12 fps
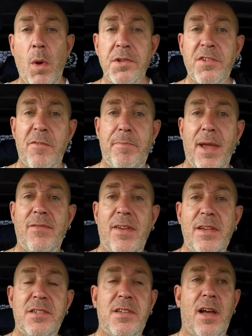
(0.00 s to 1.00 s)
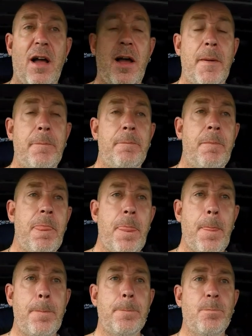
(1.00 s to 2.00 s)
once I pick these um,
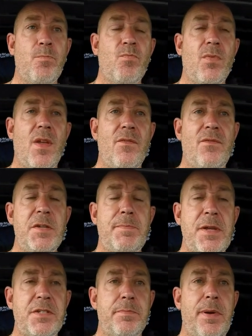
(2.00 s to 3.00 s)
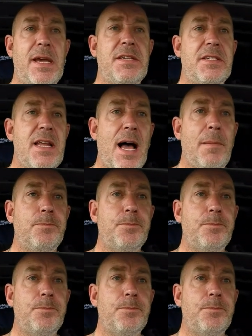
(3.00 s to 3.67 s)
these bits and pieces up,